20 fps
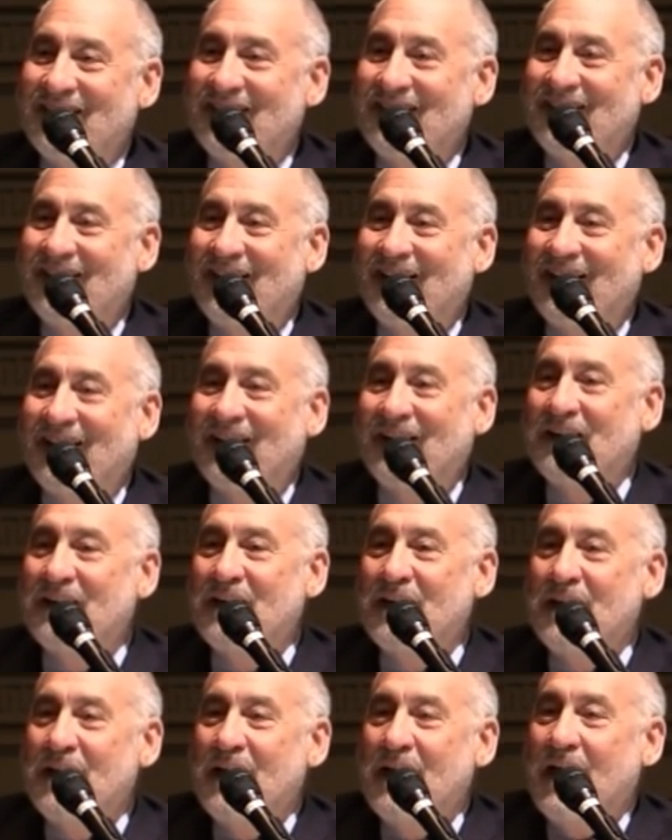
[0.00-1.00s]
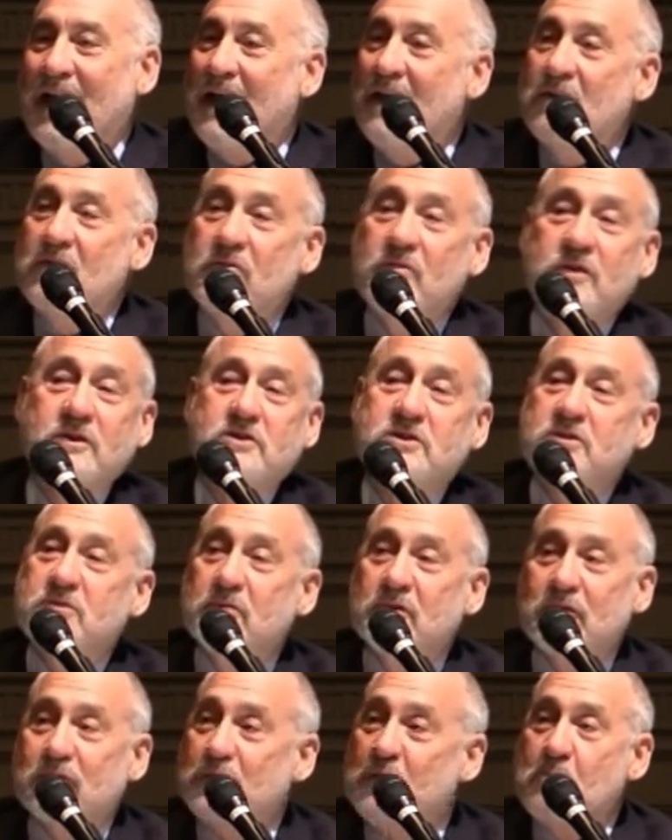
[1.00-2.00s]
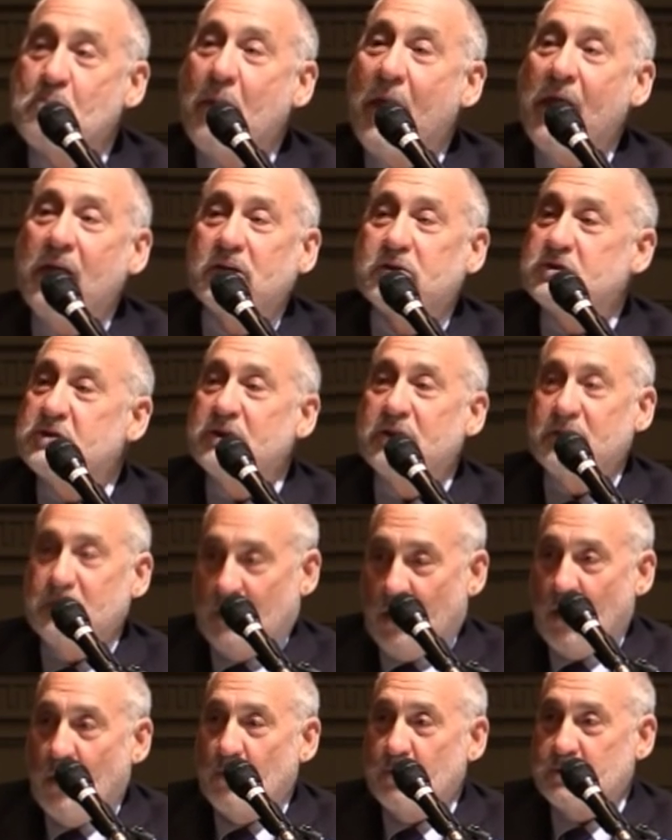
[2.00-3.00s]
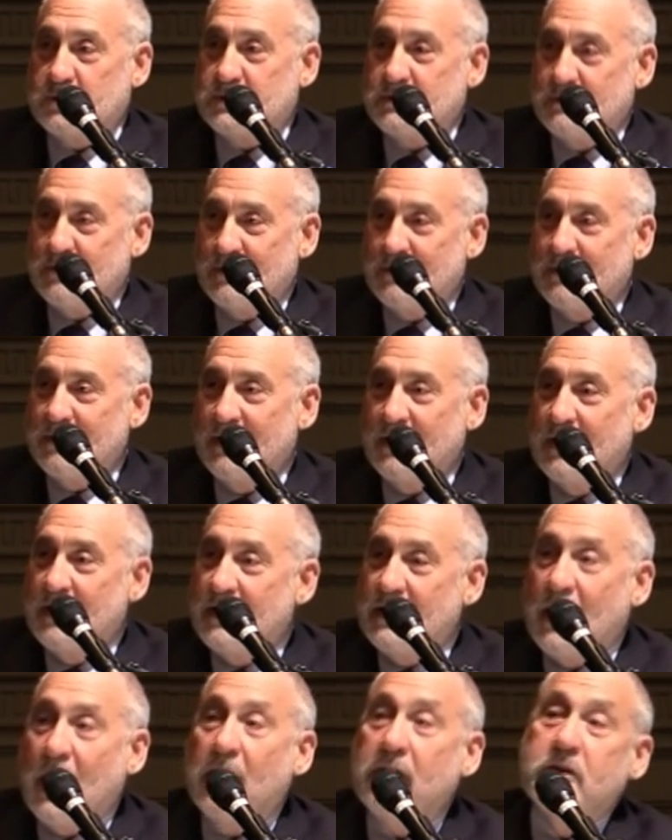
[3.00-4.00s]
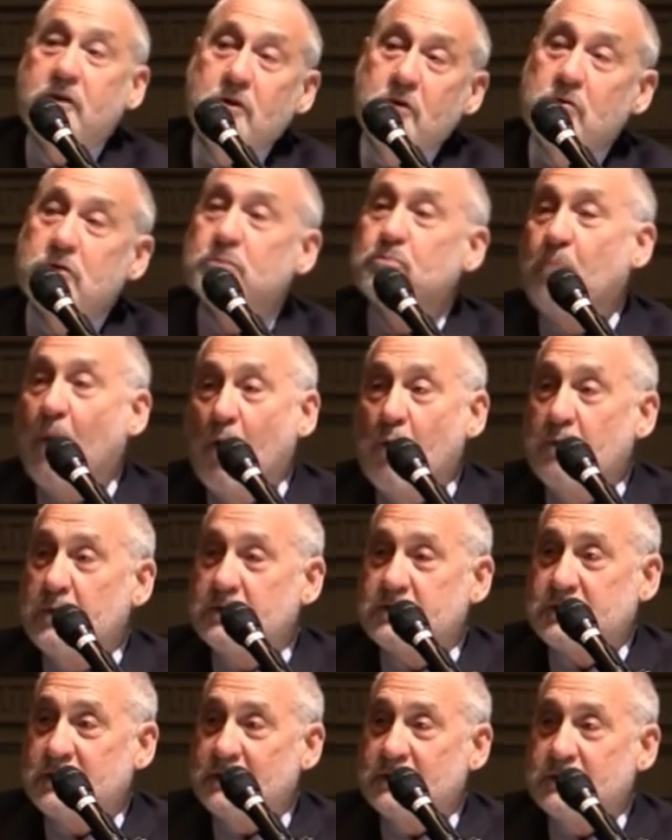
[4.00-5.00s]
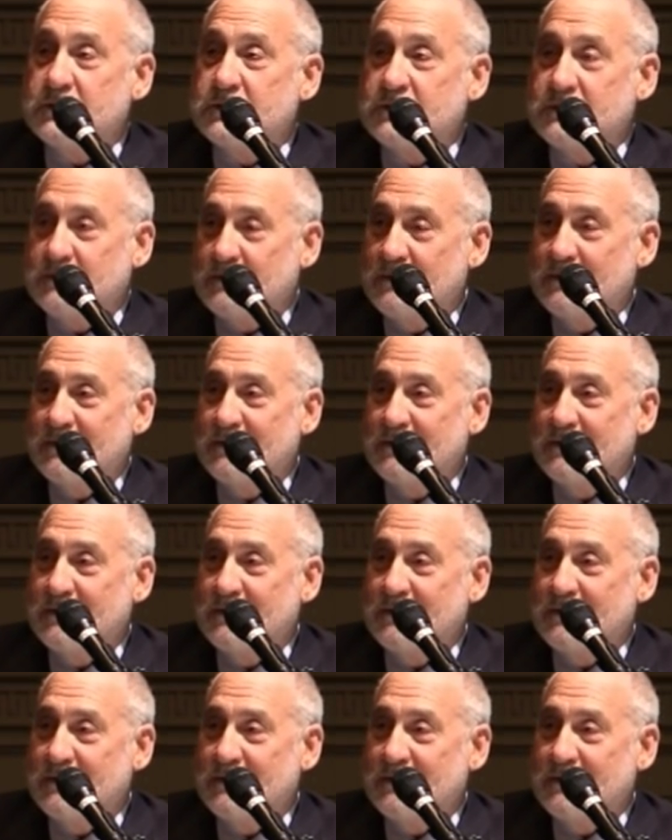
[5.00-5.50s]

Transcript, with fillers: uh, this, the bank CEOs got huge bonuses,